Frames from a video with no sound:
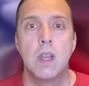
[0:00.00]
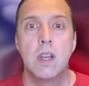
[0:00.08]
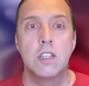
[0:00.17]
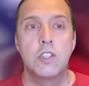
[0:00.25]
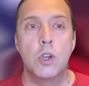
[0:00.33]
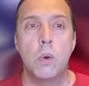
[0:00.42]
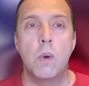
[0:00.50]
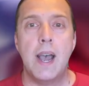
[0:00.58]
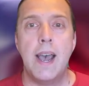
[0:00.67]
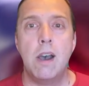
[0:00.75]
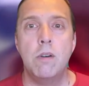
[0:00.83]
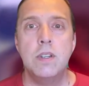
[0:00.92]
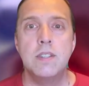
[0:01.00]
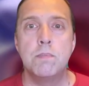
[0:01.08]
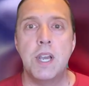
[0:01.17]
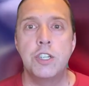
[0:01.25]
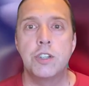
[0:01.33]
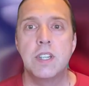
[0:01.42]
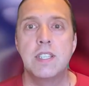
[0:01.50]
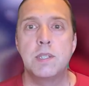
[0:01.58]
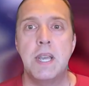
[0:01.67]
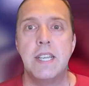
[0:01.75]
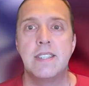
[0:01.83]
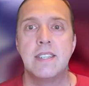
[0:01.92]
So how does measuring
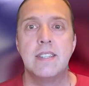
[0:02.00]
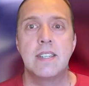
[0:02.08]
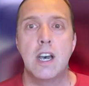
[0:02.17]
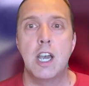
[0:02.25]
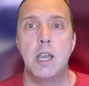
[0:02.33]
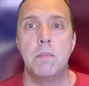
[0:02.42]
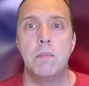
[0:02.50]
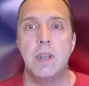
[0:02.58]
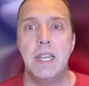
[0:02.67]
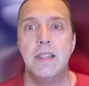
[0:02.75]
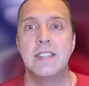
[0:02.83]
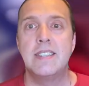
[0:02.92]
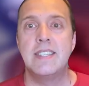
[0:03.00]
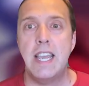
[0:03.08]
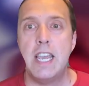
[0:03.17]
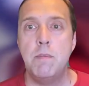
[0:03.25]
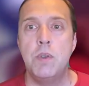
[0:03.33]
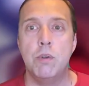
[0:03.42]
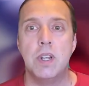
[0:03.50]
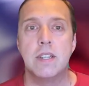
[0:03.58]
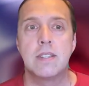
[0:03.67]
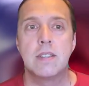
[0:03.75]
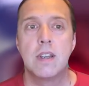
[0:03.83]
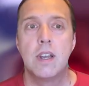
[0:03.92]
space and time in the same
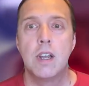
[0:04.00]
units